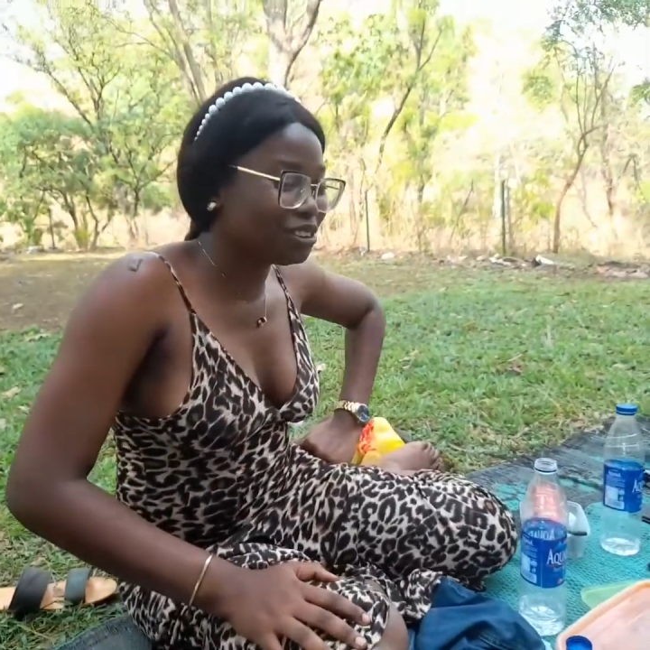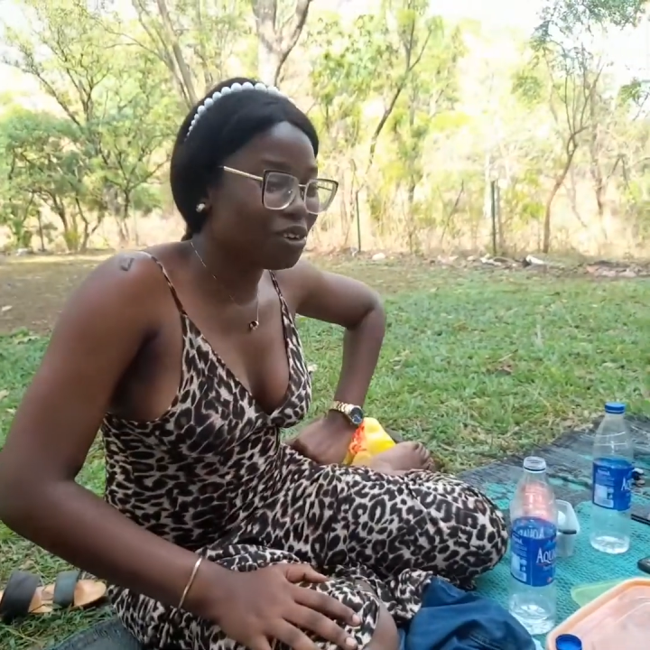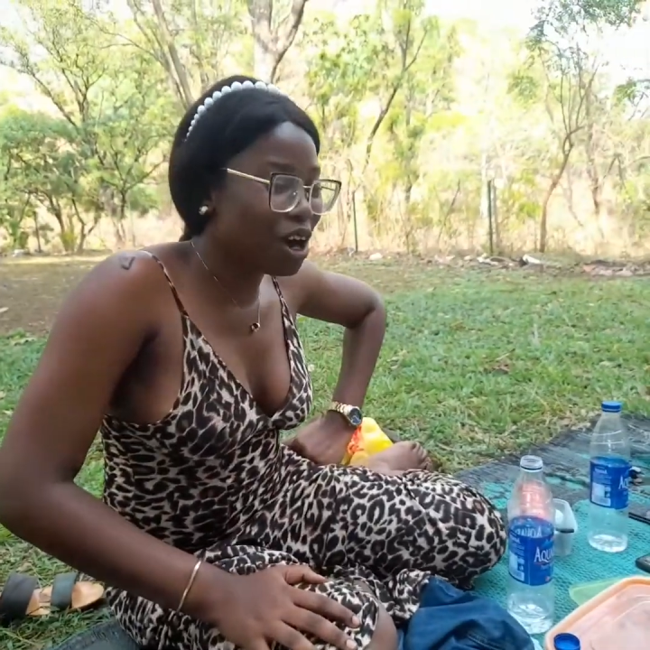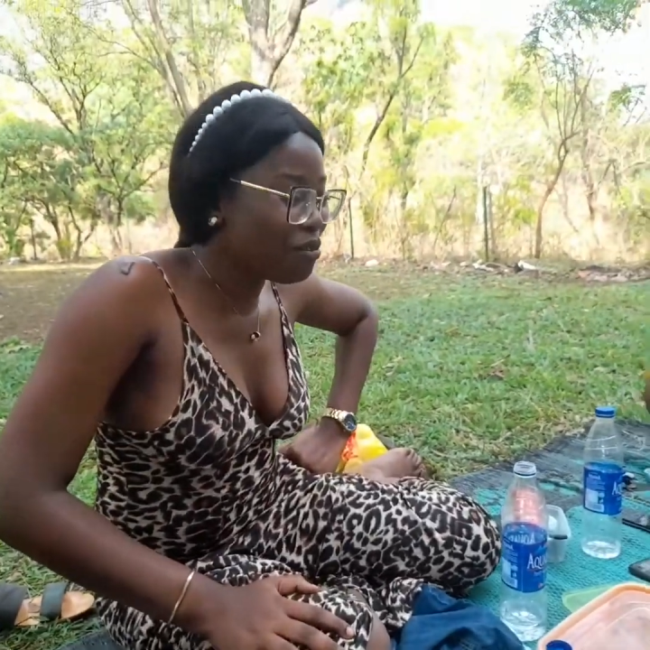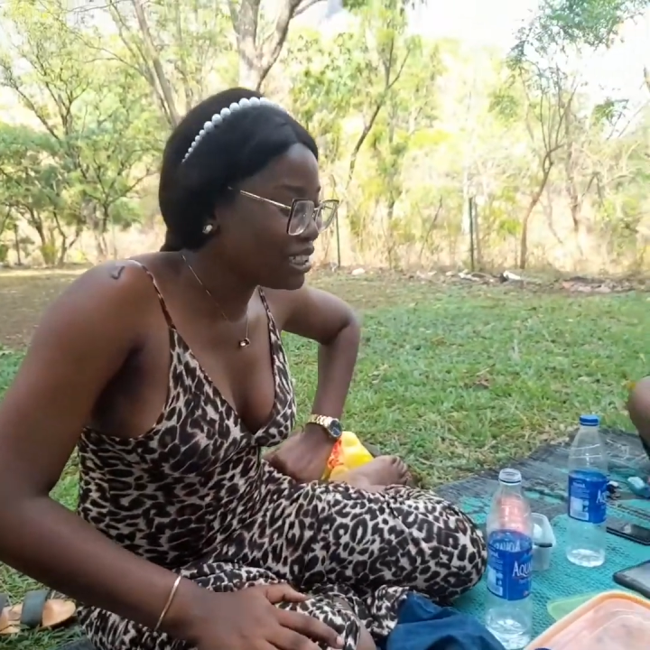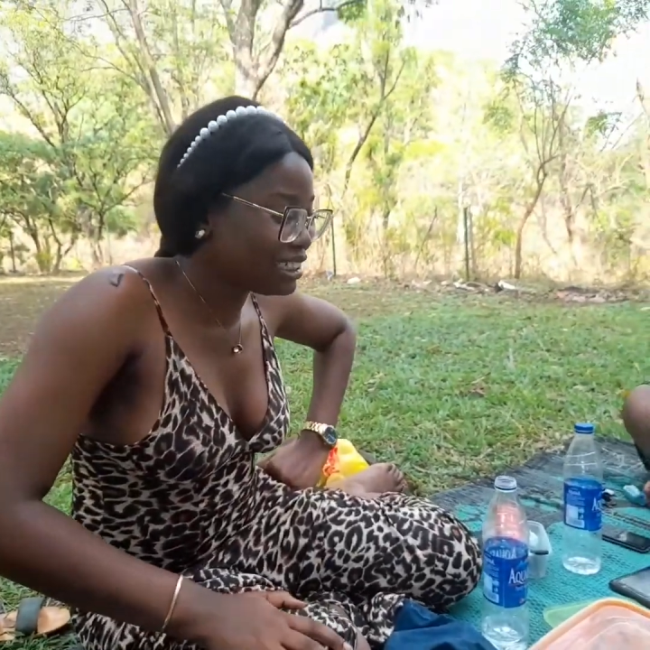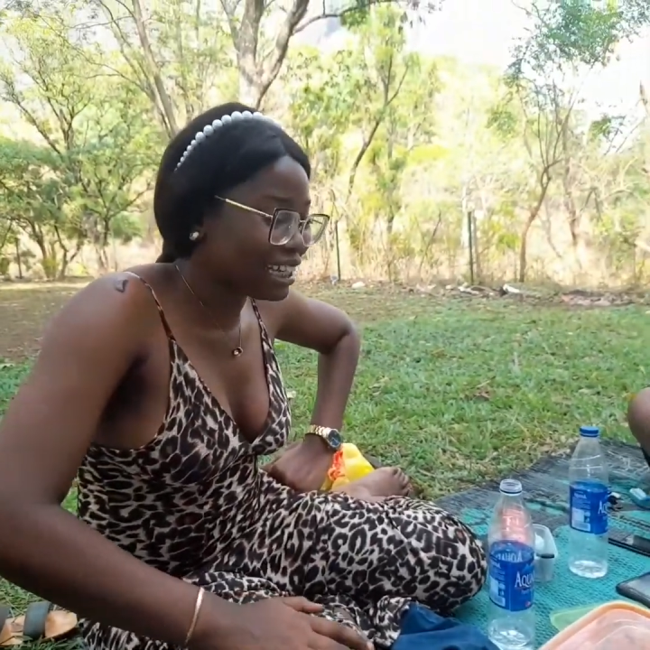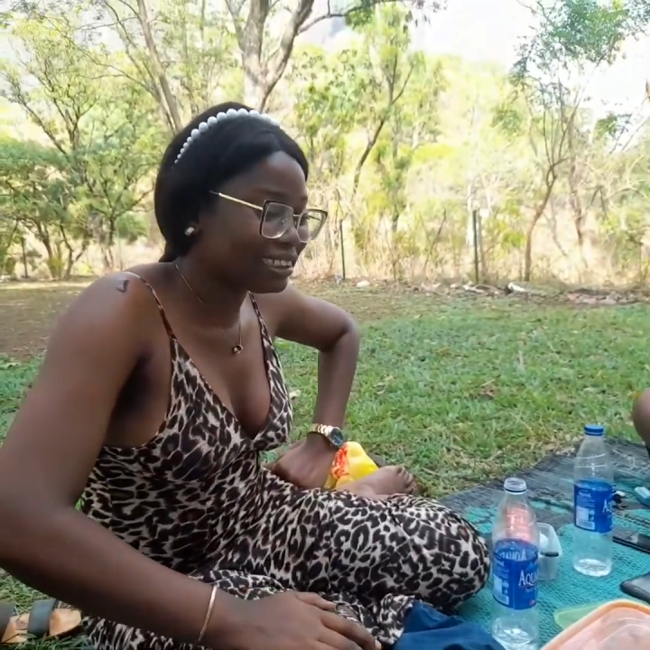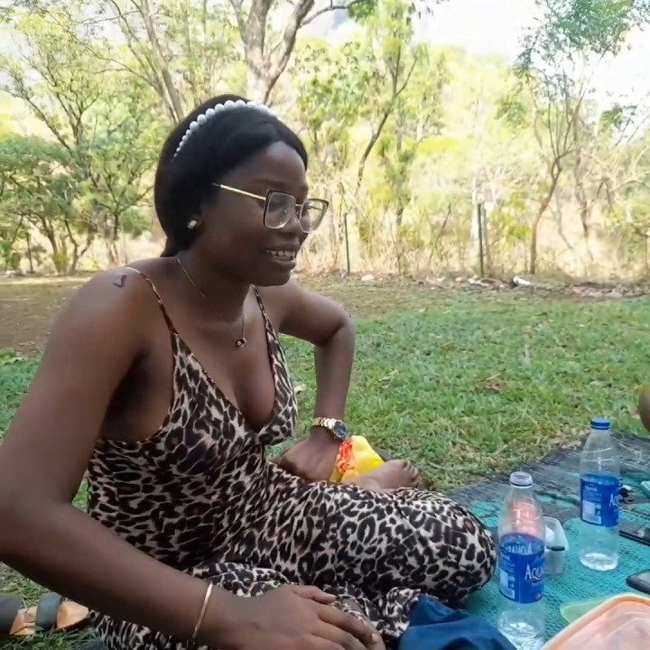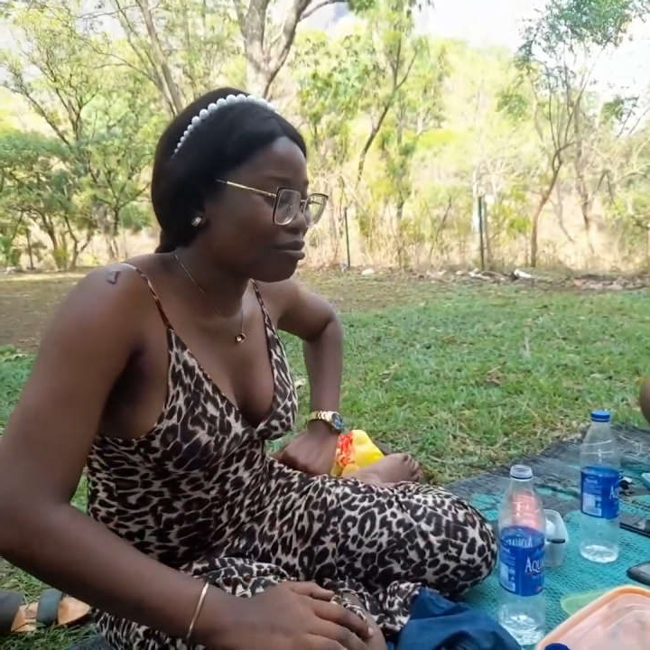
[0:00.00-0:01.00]
He will come with it
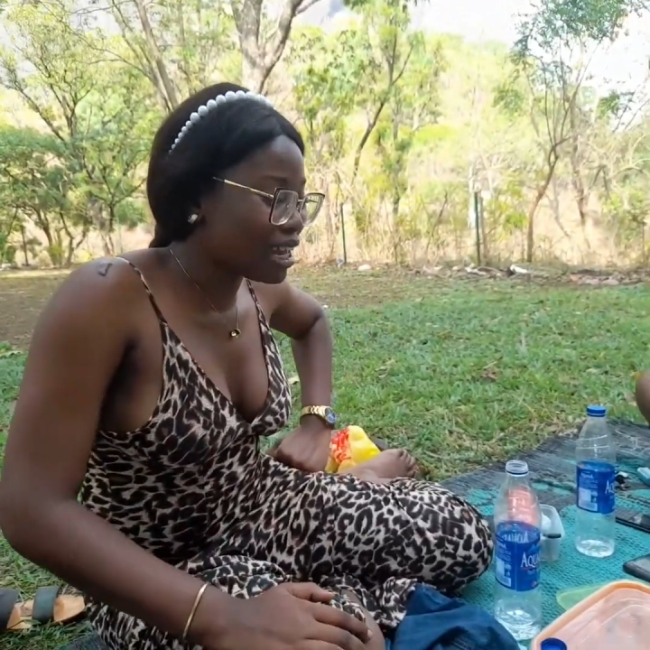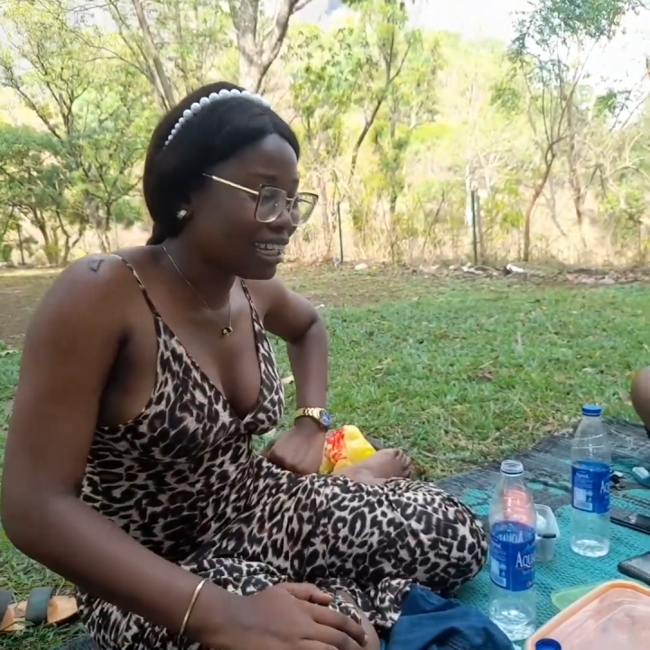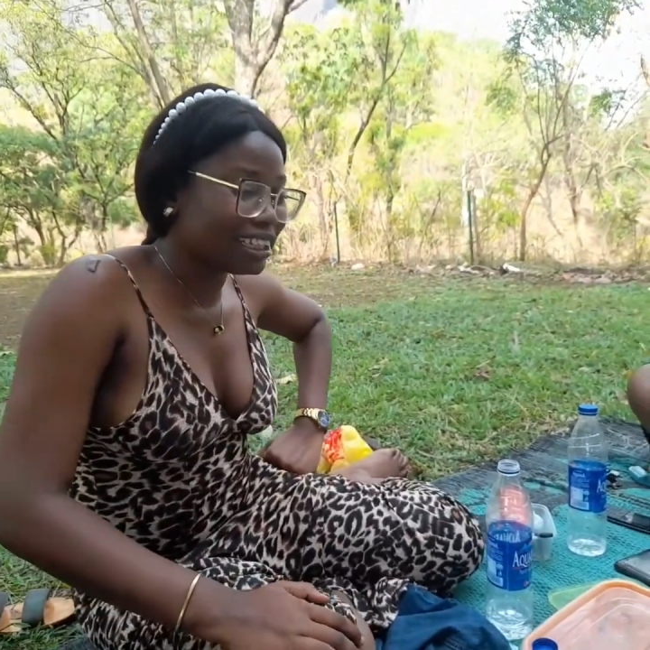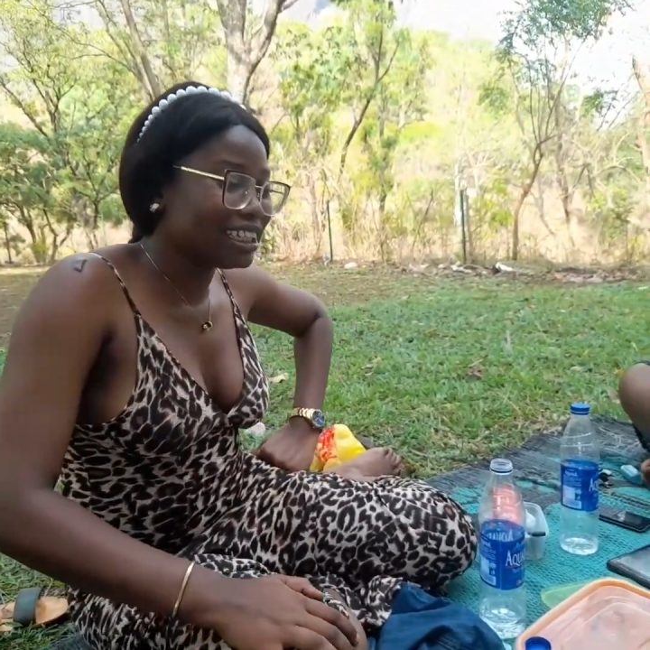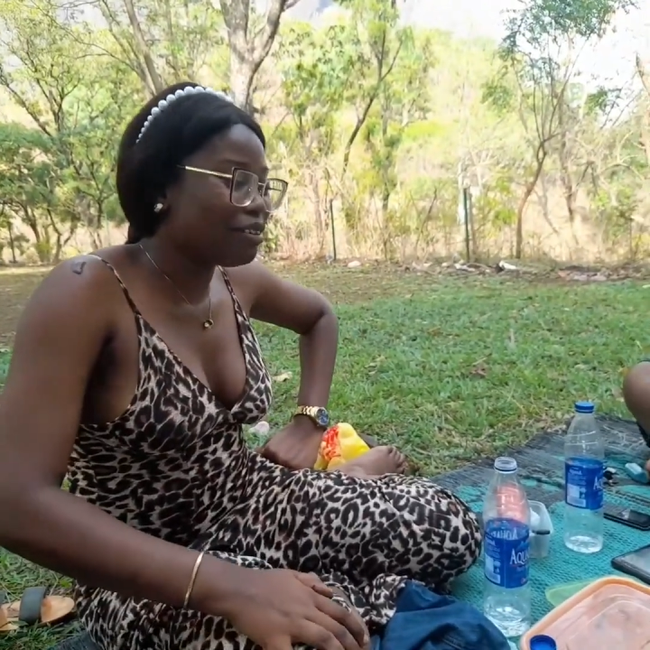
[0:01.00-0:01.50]
that same night and